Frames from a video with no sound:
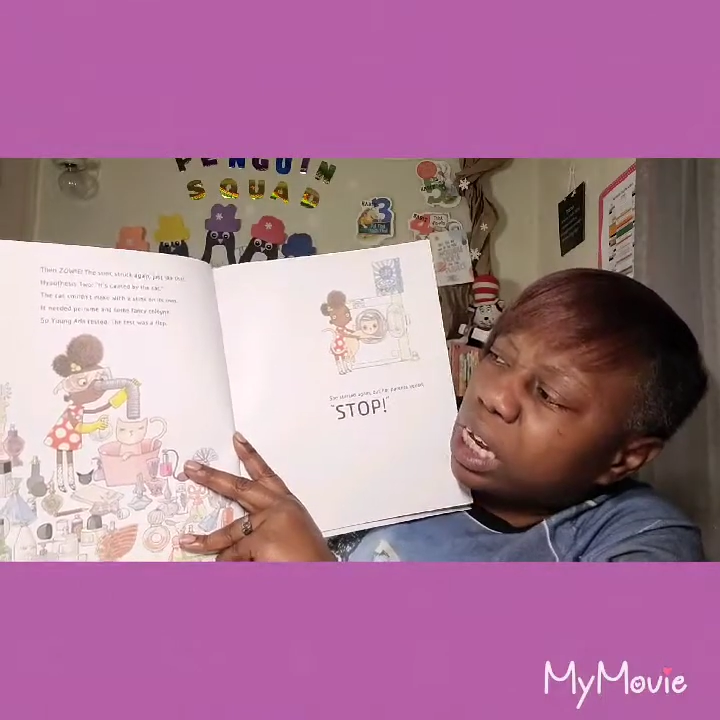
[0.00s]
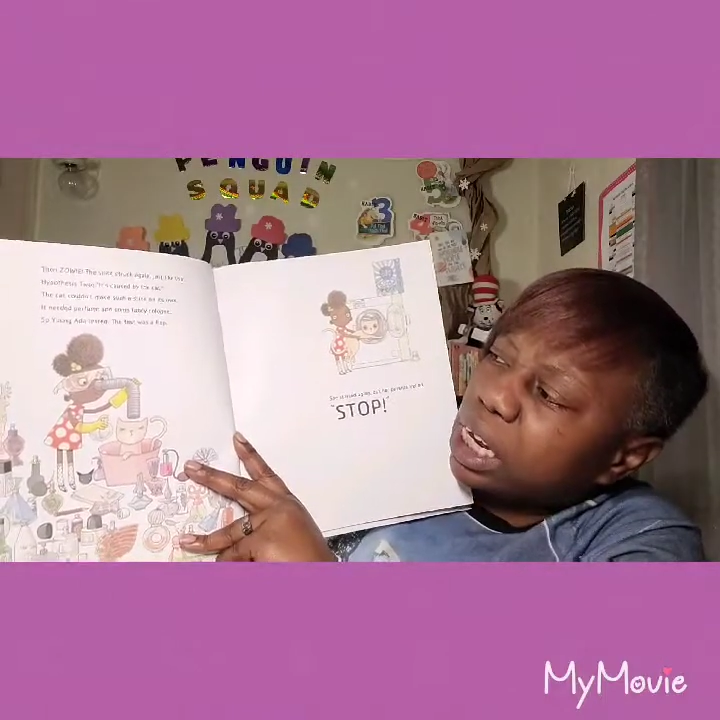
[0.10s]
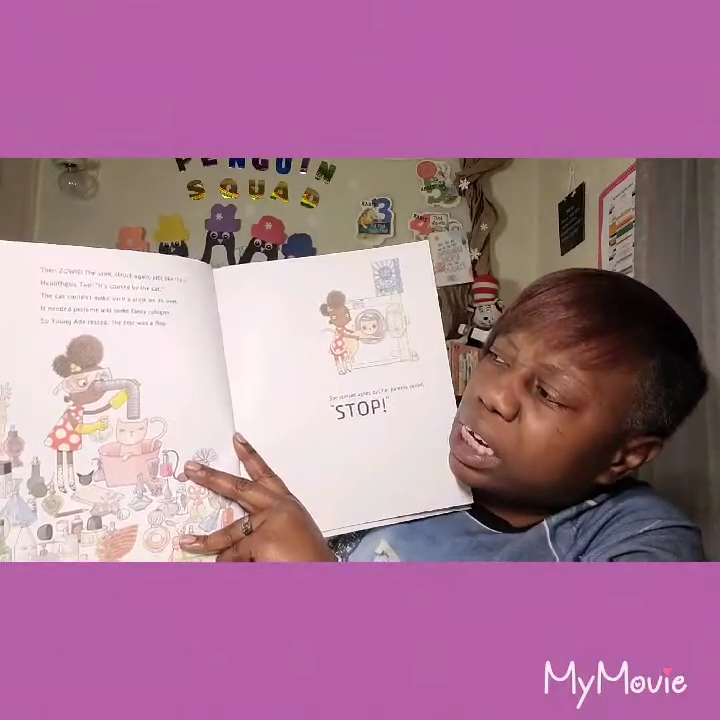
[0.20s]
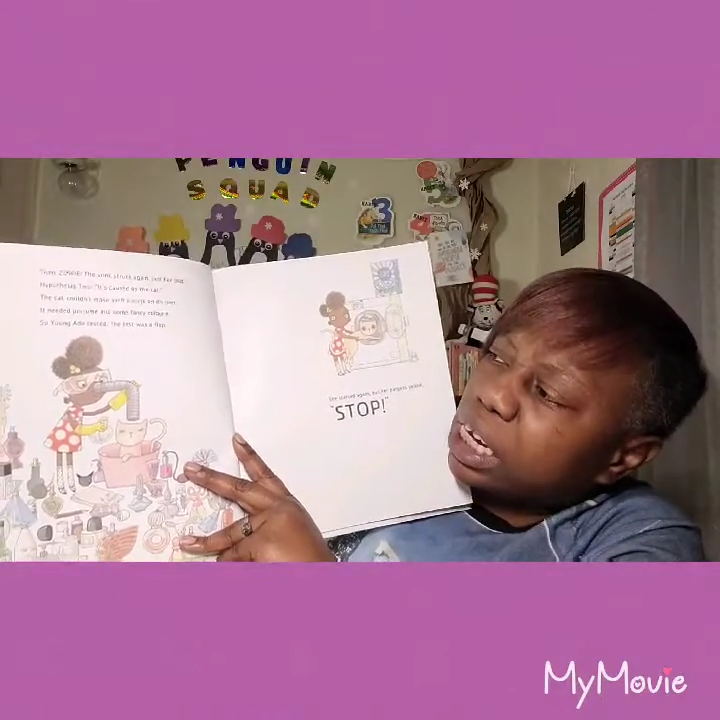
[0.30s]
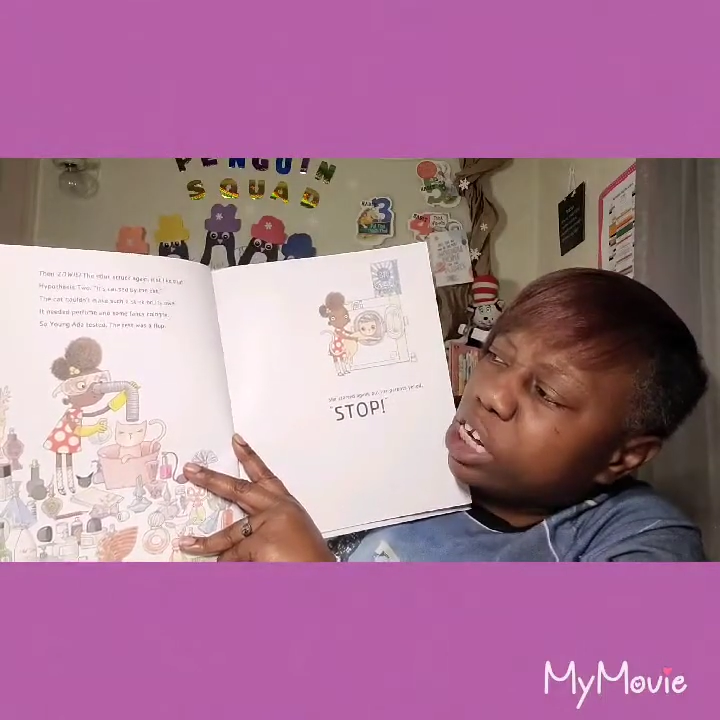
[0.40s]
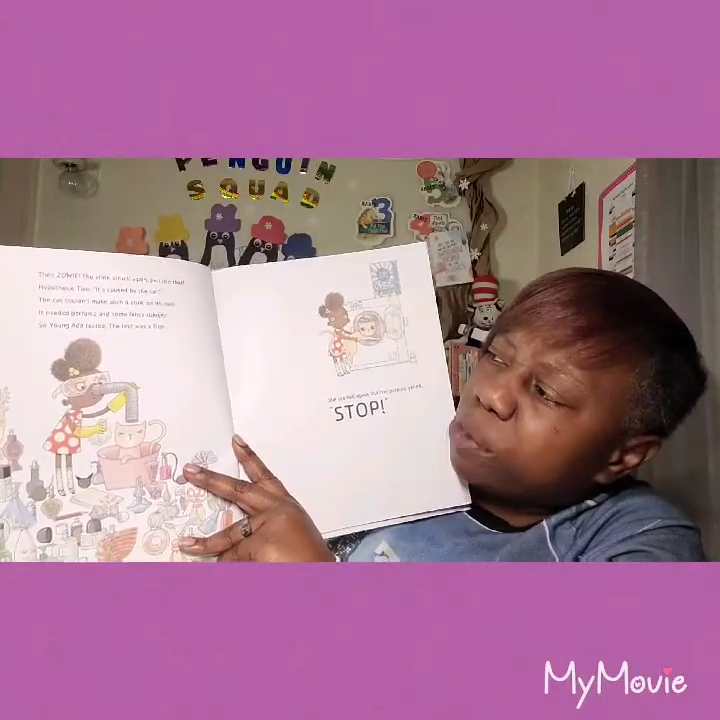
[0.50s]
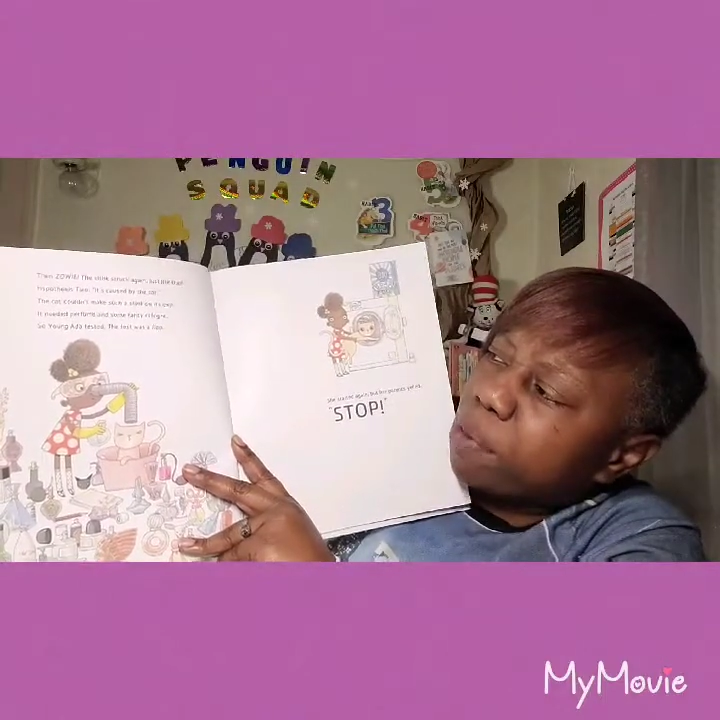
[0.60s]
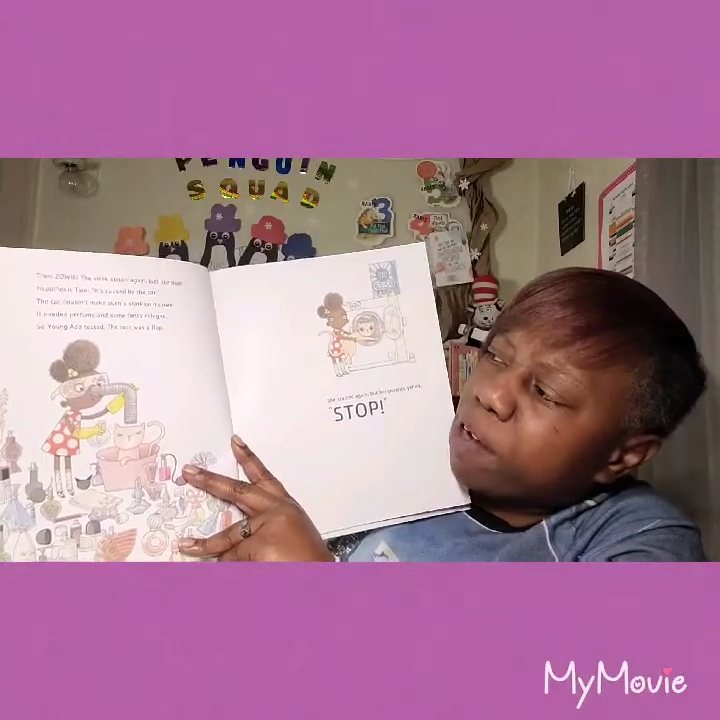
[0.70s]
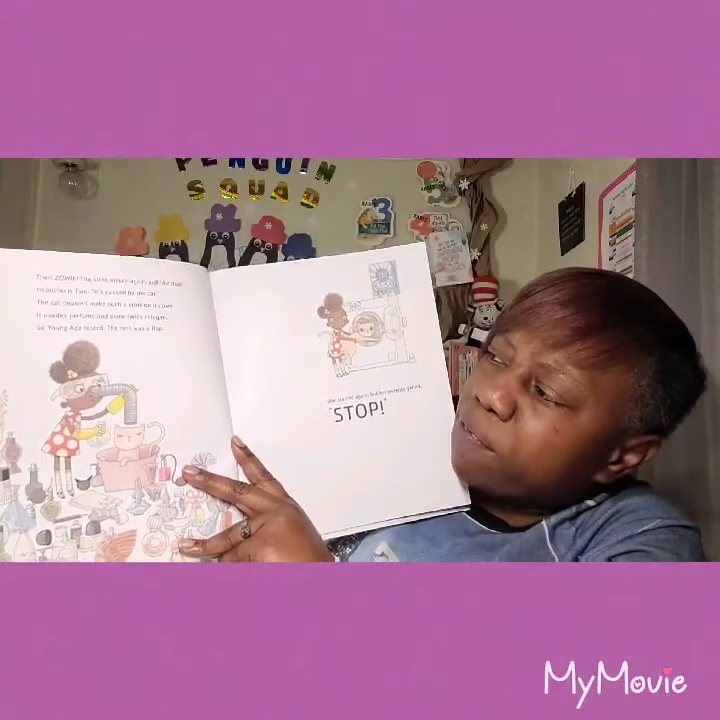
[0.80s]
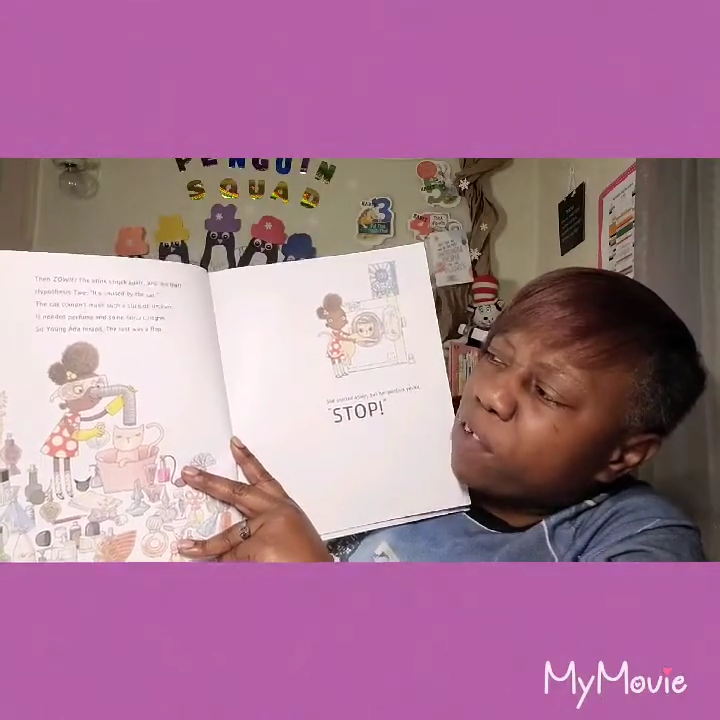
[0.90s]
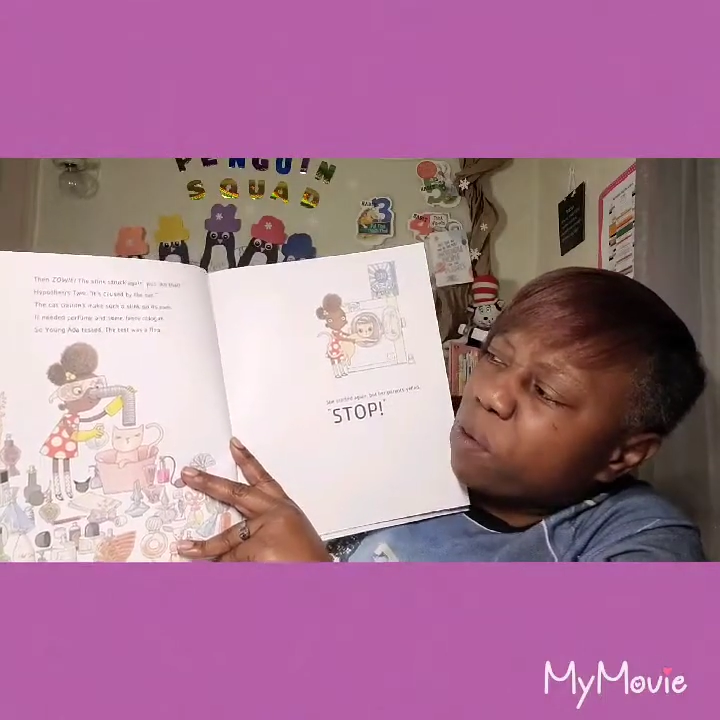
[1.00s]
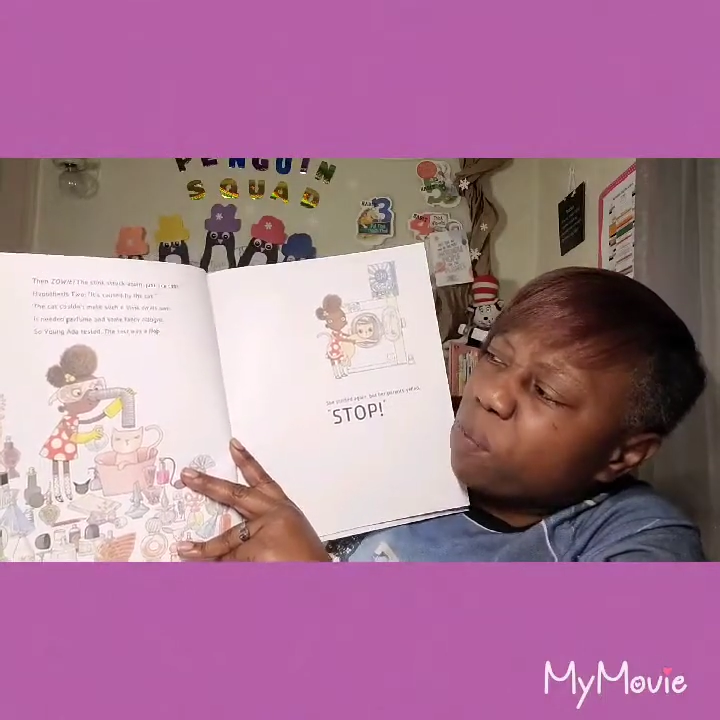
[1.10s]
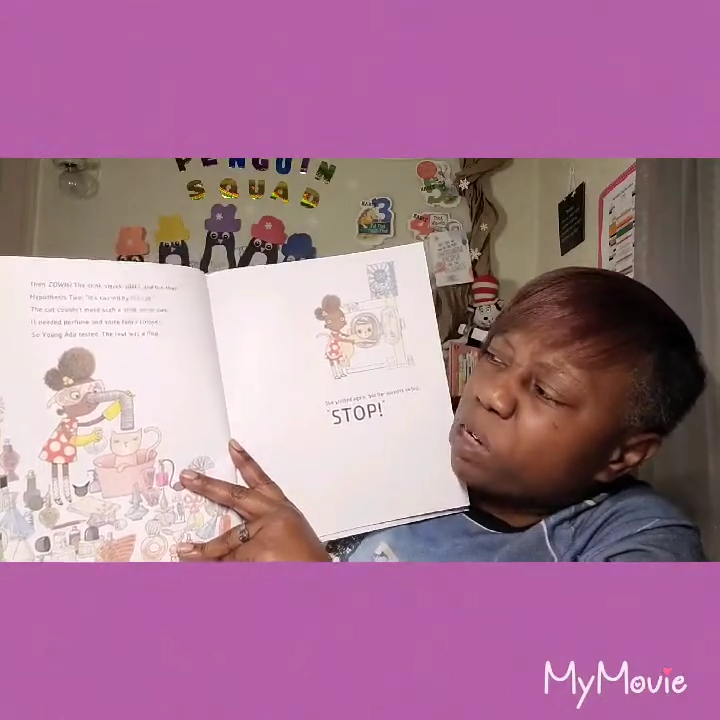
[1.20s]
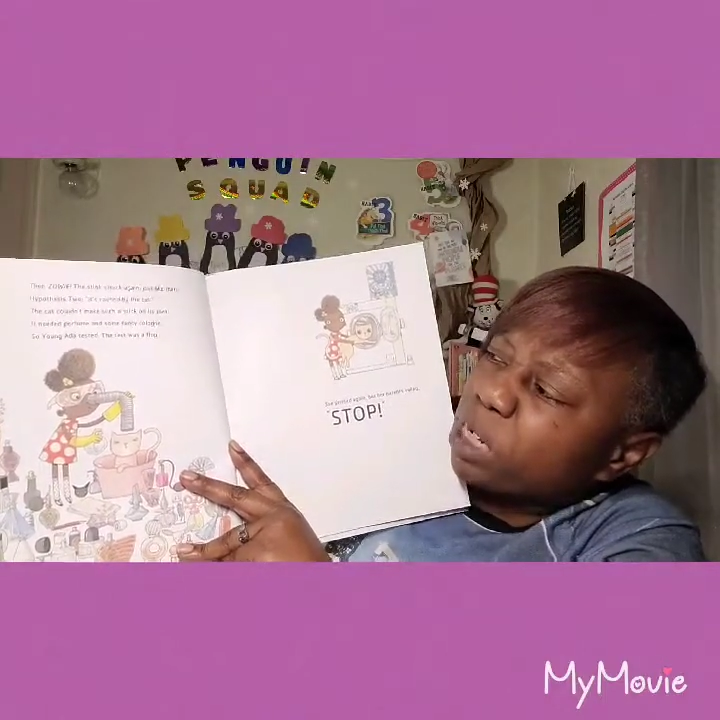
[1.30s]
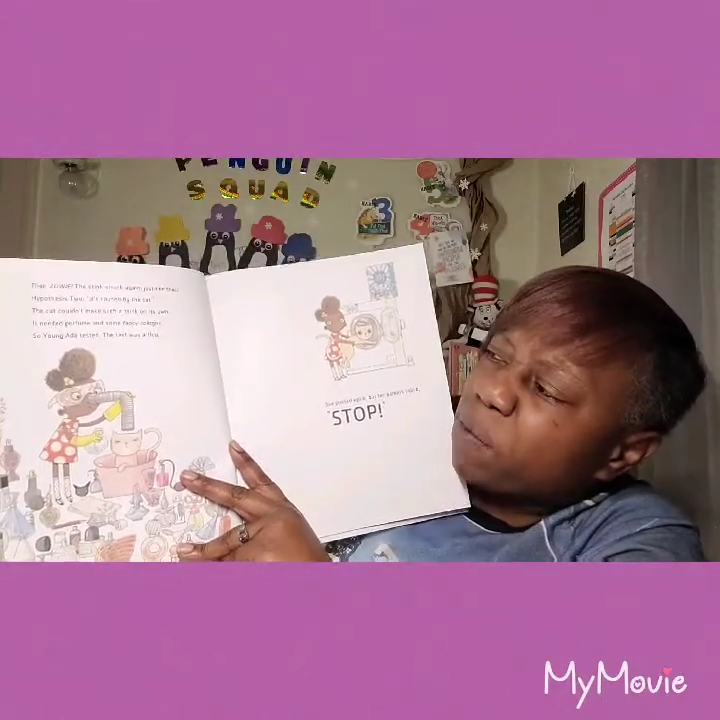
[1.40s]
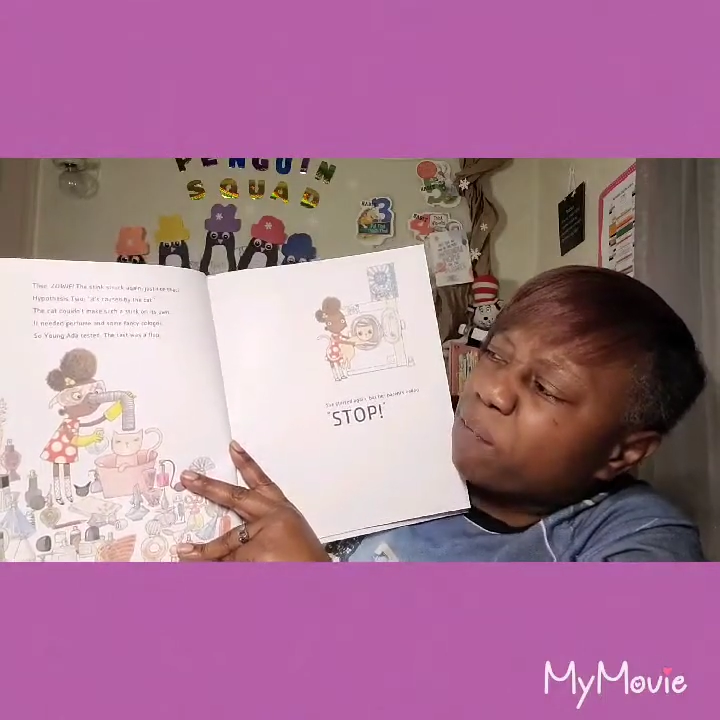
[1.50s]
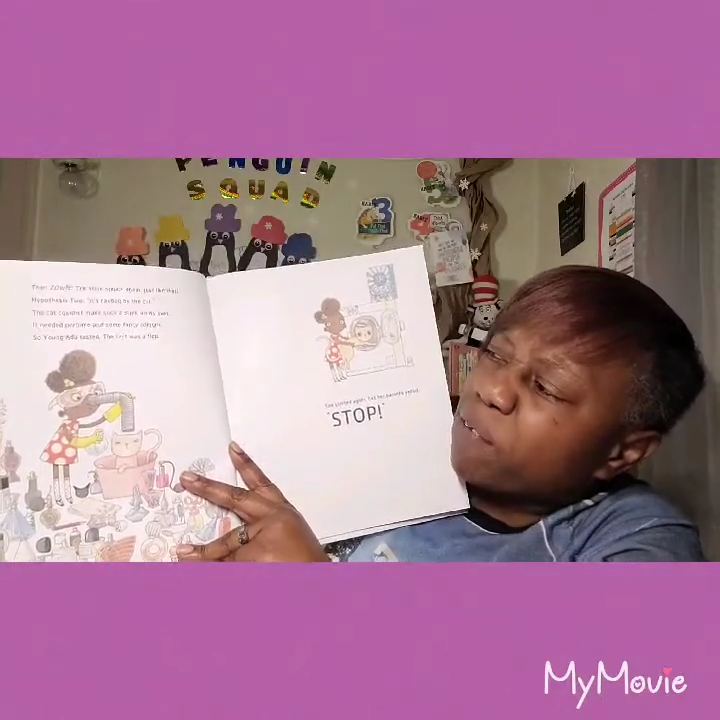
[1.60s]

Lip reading: It needed perfume or some